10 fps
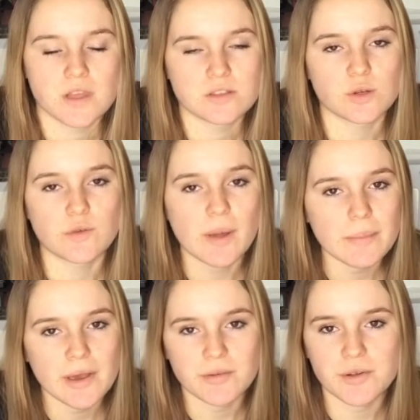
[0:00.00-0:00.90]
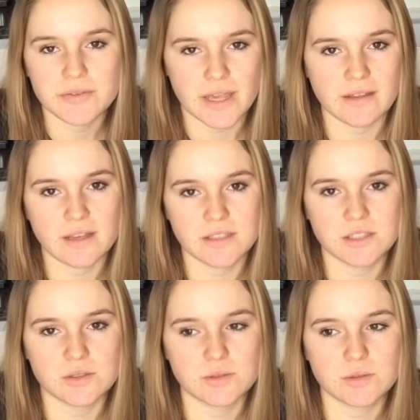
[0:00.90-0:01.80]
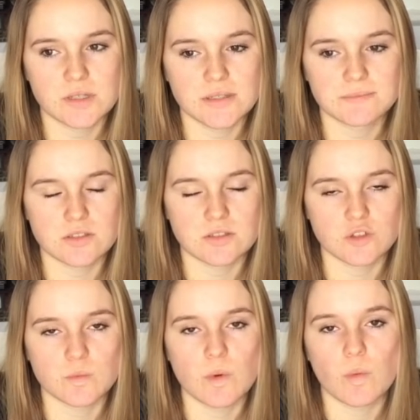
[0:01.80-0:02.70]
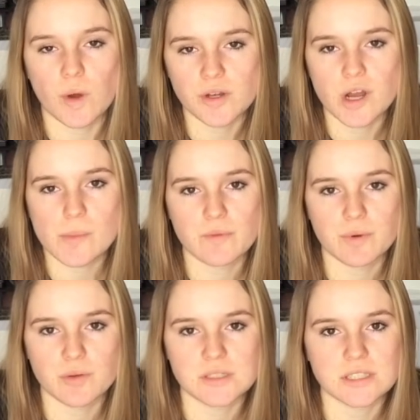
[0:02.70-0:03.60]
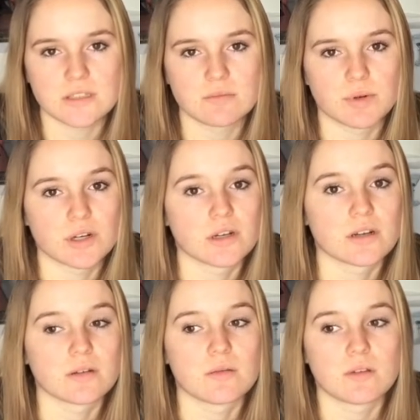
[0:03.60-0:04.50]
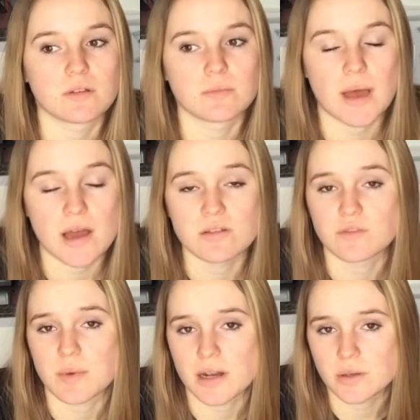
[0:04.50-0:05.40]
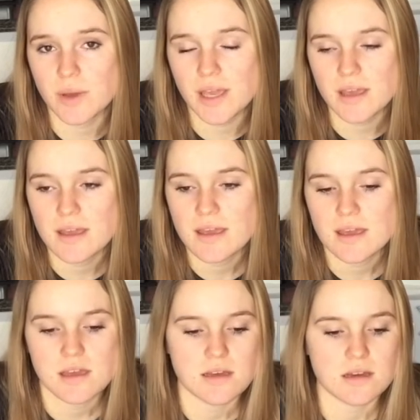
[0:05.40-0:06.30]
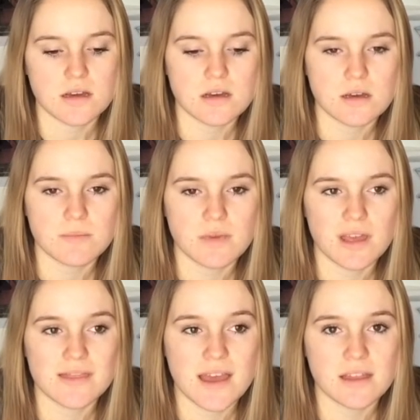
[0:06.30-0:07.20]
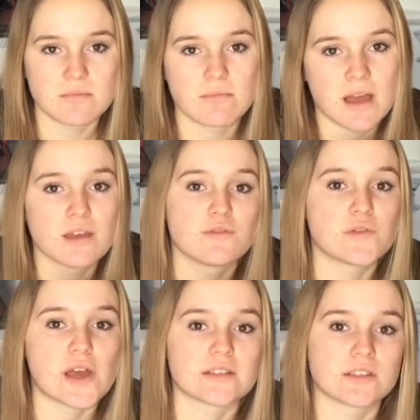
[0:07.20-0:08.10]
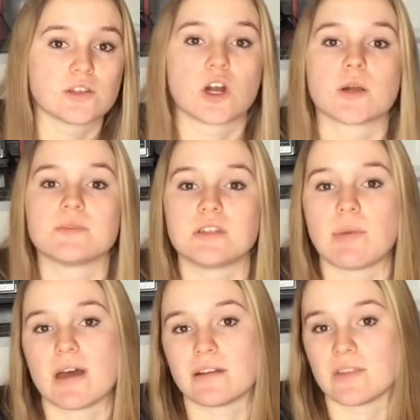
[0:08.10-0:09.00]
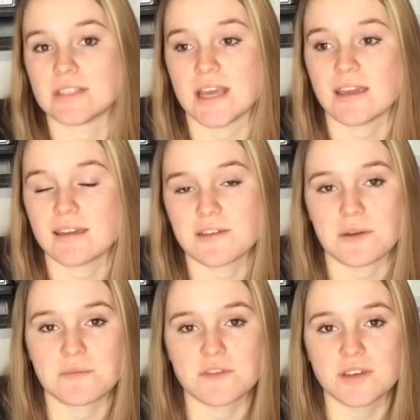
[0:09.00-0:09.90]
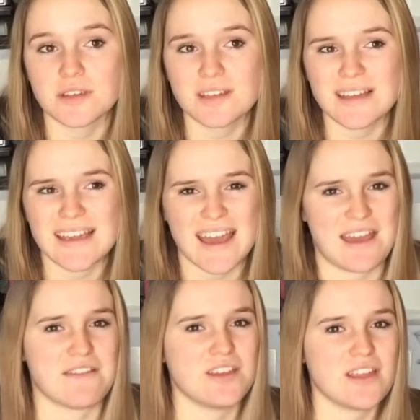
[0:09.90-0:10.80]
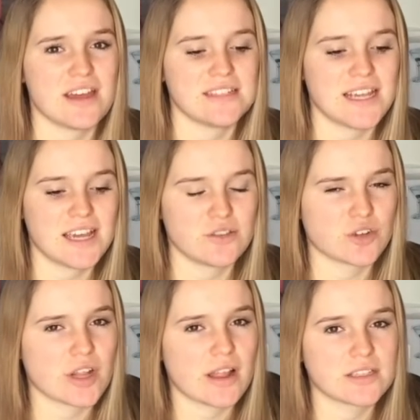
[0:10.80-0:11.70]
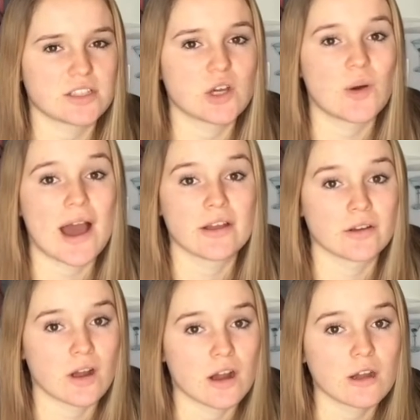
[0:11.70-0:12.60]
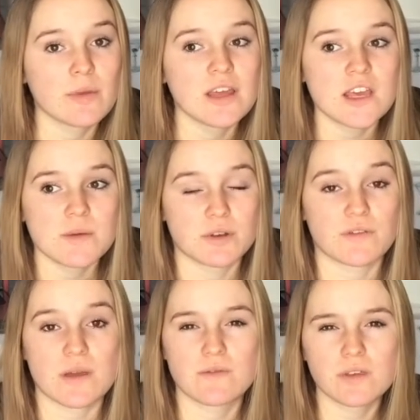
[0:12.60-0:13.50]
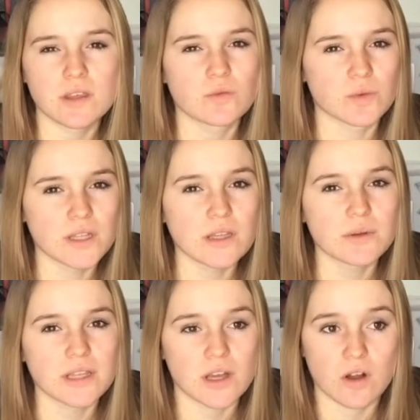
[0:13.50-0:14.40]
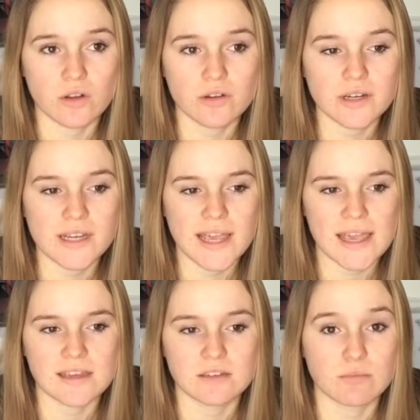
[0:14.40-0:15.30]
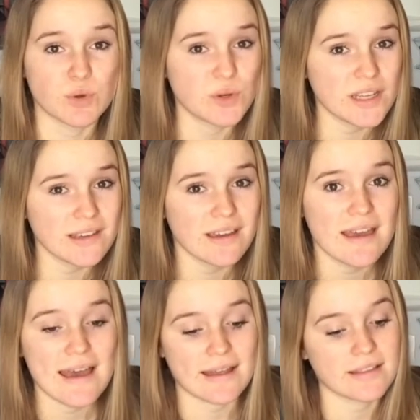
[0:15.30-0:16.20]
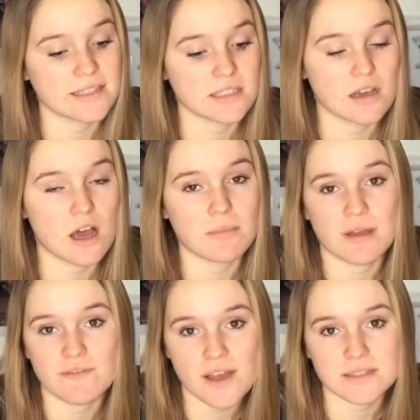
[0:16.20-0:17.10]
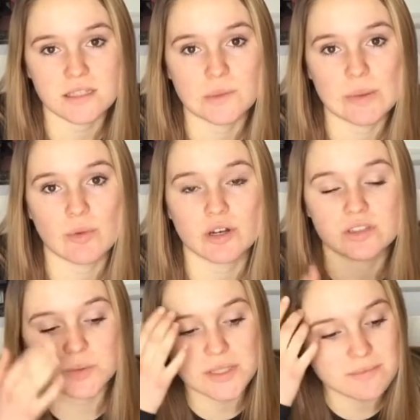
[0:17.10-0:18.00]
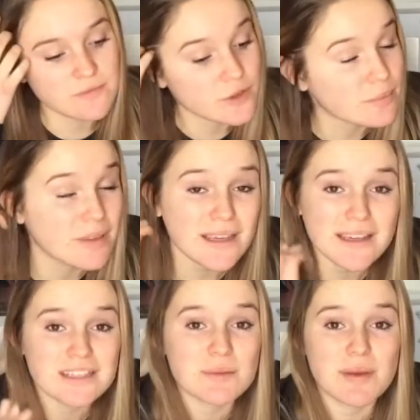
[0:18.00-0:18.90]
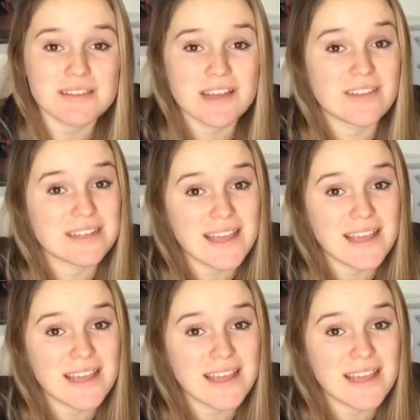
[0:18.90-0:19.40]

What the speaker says: So for my macros, I like to consume 1 gram of protein per pound of body weight. And then my fats and carbs depend on the day. If I'm feeling like heavy that day, I usually like to go higher carb, but if I'm feeling really, really hungry and moody, I like to up my fats a little bit more. So for me, it depends on the